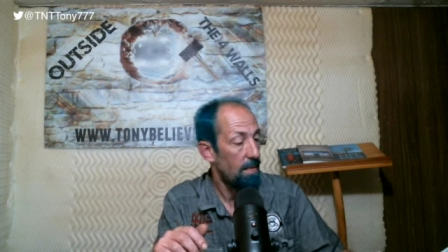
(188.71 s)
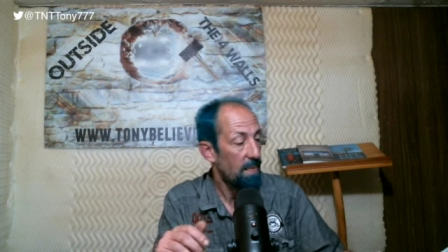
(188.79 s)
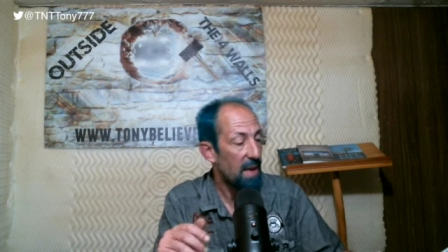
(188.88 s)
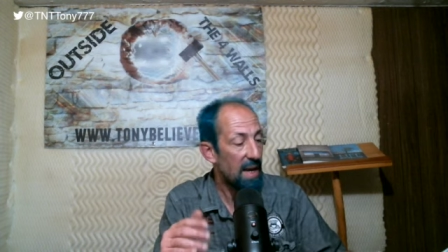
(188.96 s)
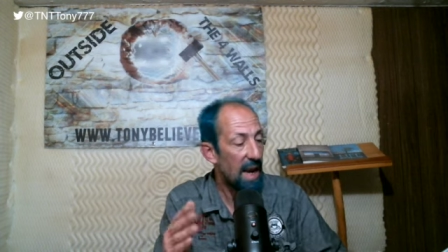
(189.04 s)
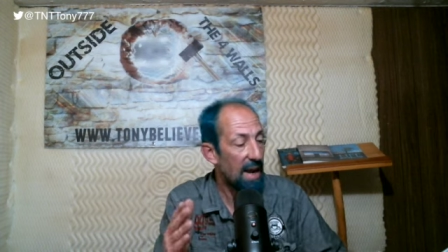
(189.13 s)

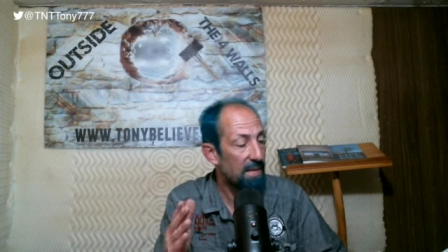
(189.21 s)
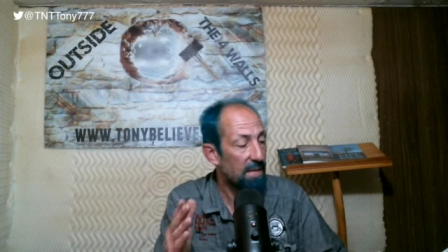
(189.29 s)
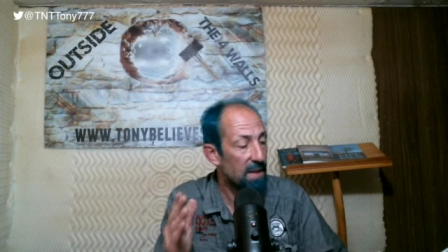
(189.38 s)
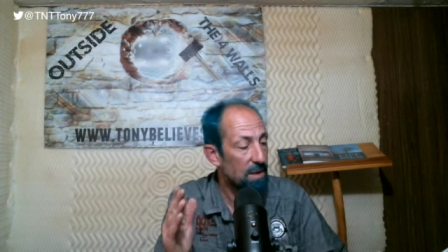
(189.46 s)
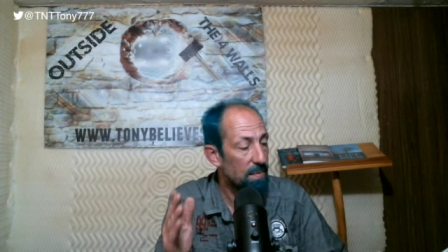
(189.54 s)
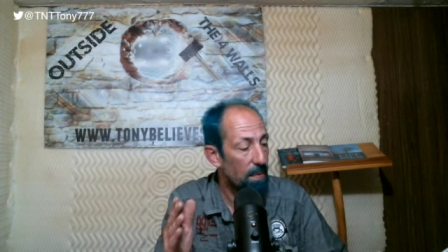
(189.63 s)
and having
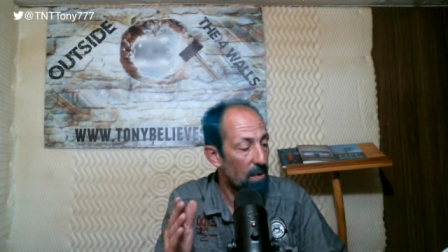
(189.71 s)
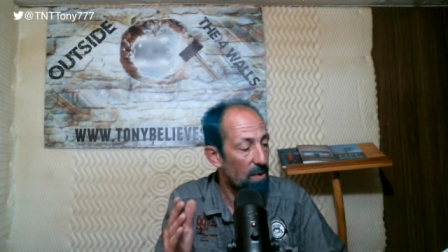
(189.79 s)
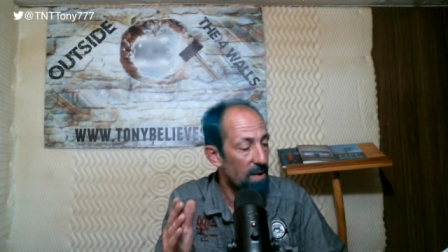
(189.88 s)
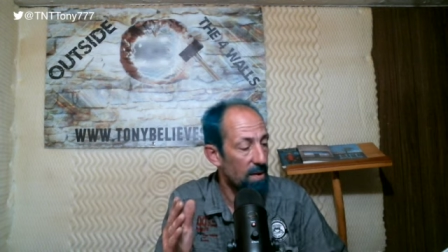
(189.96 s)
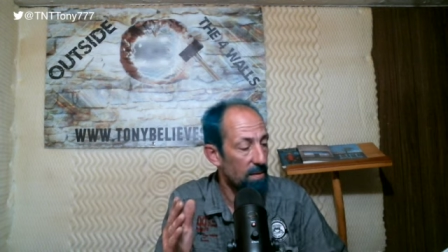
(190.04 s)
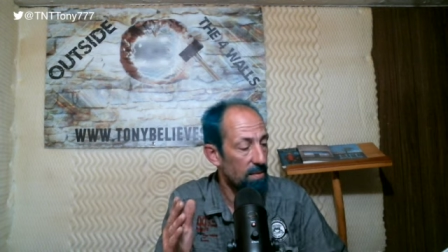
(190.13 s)

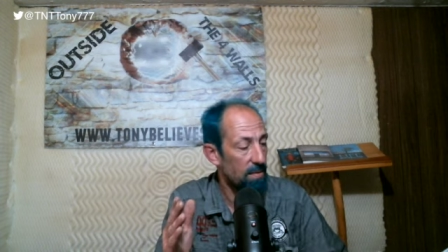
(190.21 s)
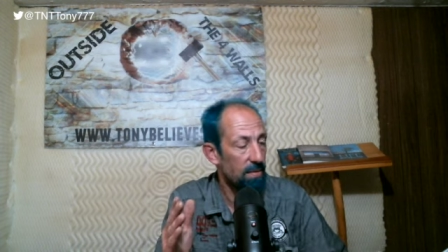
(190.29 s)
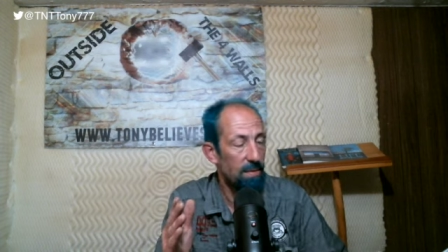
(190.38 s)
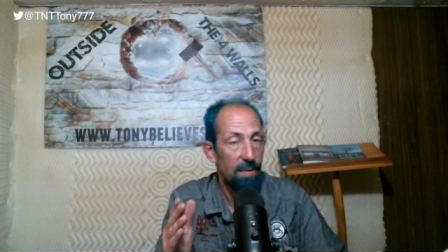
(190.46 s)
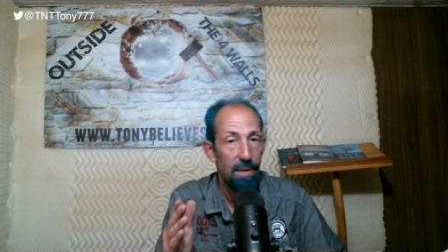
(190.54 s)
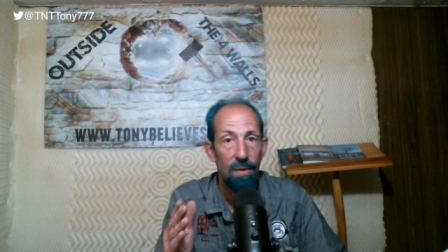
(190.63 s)
spoiled,
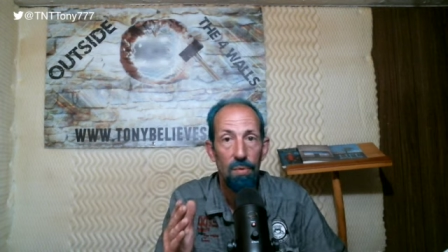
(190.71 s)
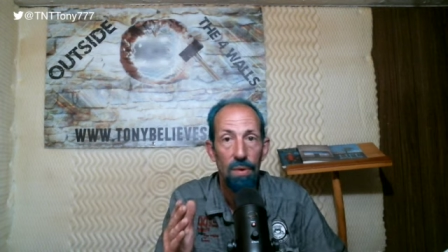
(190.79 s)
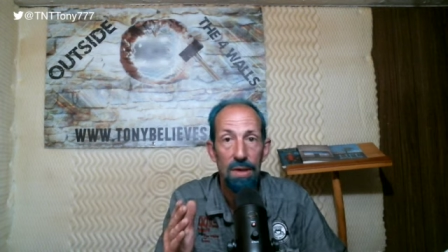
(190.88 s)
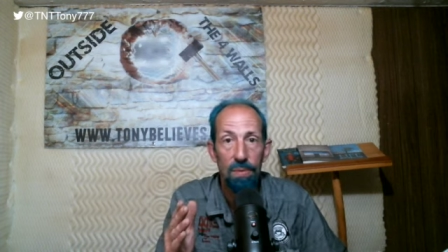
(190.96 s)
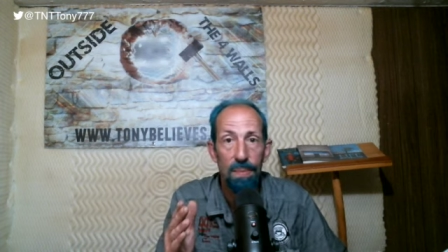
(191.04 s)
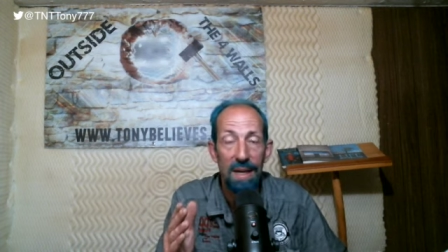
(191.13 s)

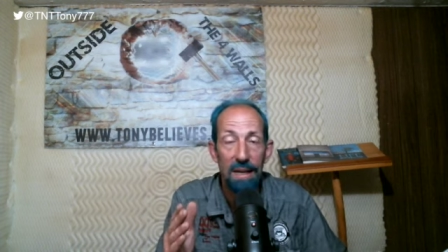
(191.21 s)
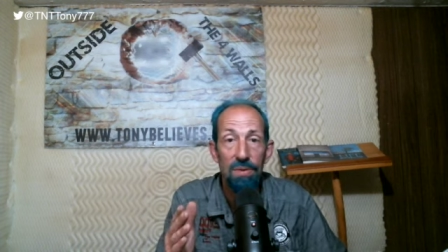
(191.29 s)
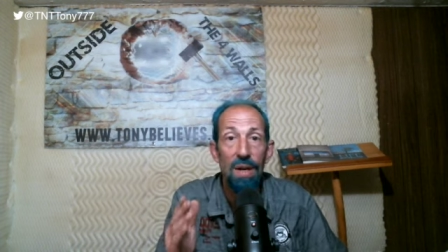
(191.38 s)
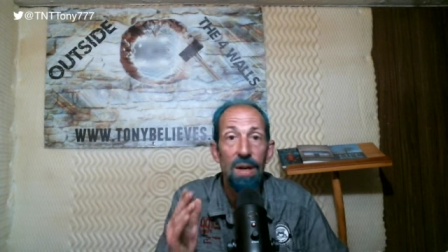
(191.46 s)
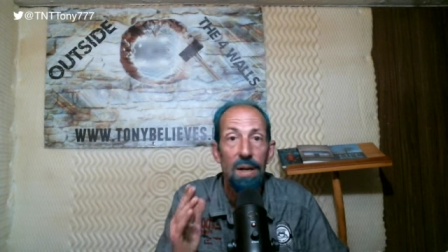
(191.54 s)
which means